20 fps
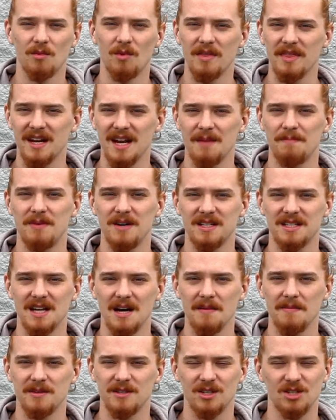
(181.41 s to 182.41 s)
one that I
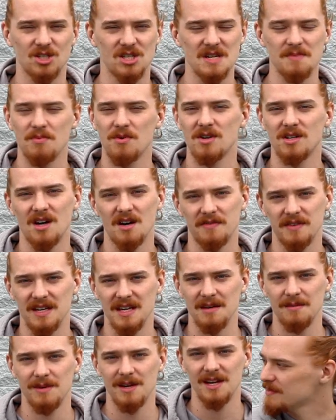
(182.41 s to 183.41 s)
picked up is a cheap one off
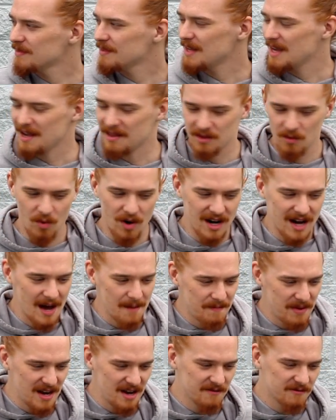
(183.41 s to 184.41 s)
of eBay. And what
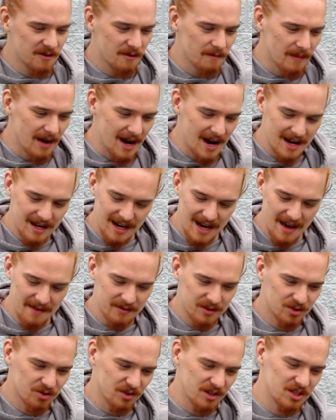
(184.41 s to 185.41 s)
I paid for mine, I
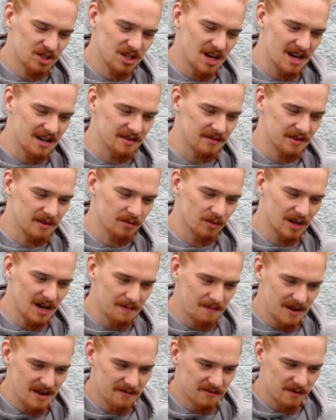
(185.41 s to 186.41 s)
have a screenshot of it. What
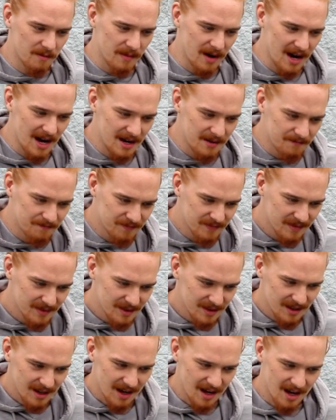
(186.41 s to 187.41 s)
I paid for mine,
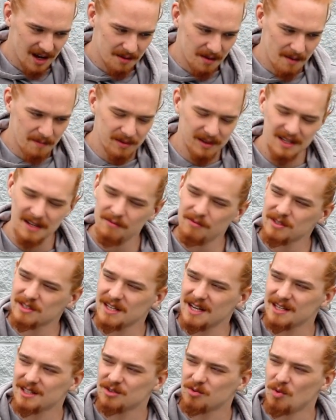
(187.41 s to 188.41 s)
I believe
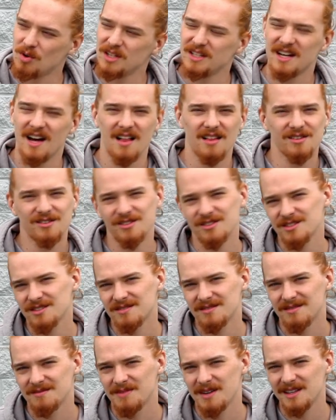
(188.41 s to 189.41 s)
was like
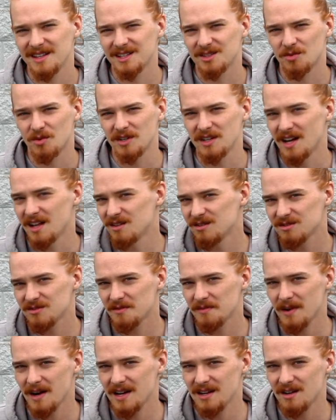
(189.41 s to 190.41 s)
$20. I paid like
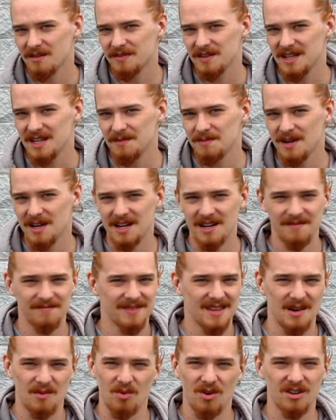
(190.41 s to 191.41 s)
$20 for mine off of eBay.
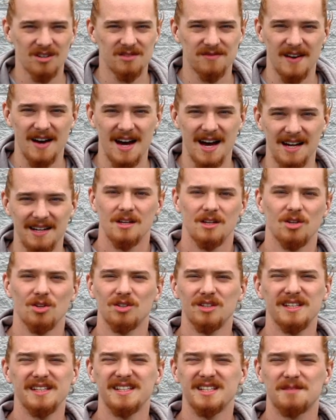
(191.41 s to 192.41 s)
It works fine. You
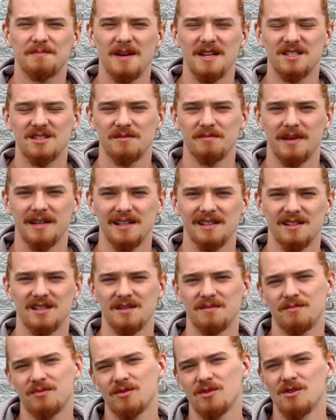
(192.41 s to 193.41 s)
don't need expensive metal to
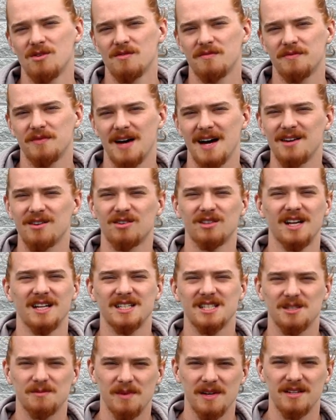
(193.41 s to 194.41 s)
improve how your
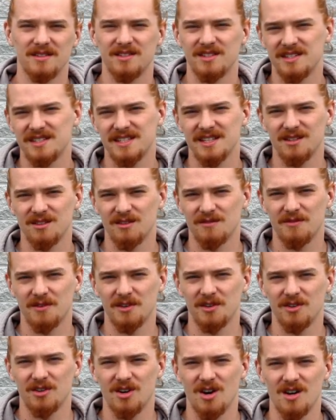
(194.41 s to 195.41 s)
license plate is going to sit on the
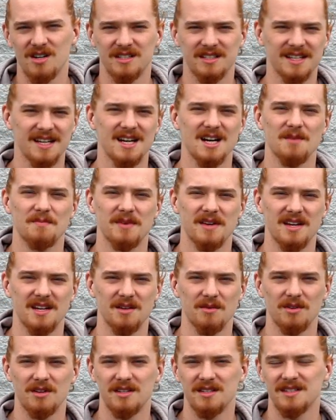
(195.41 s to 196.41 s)
front of your car. It's not helping
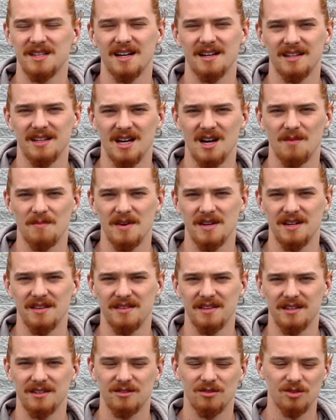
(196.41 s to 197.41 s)
anyone. It's not going to help
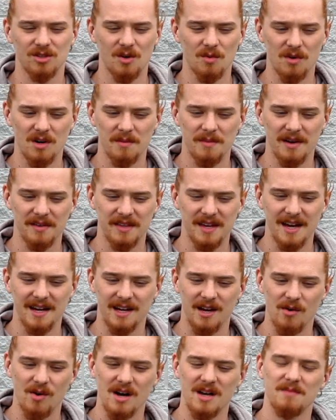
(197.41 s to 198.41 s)
anything. So don't worry about
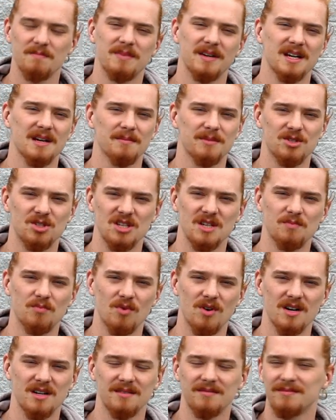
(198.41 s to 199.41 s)
that. Go ahead and pick up a cheap
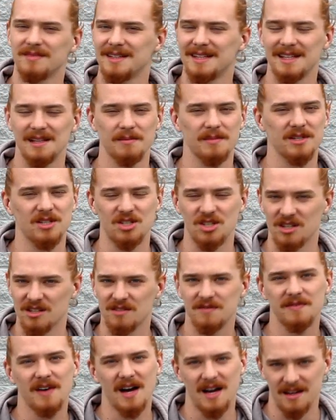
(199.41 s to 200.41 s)
one. It'll be
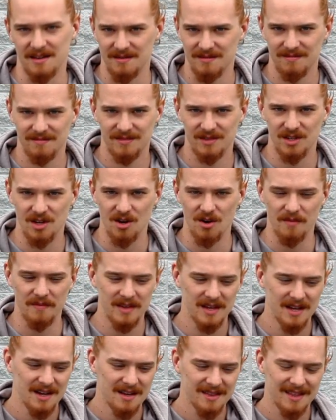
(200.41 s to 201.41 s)
just fine. So
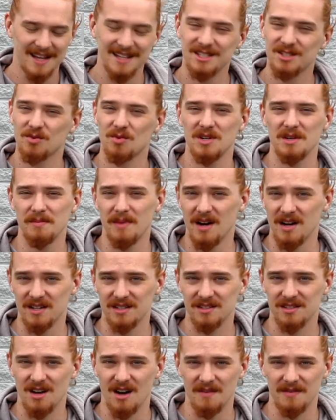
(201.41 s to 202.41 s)
that's $20
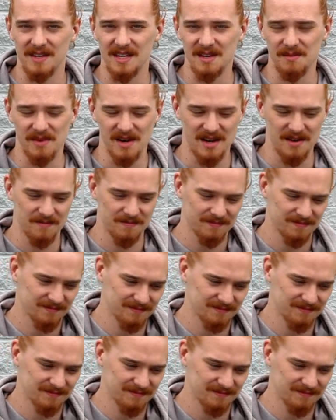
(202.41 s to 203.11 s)
off of eBay.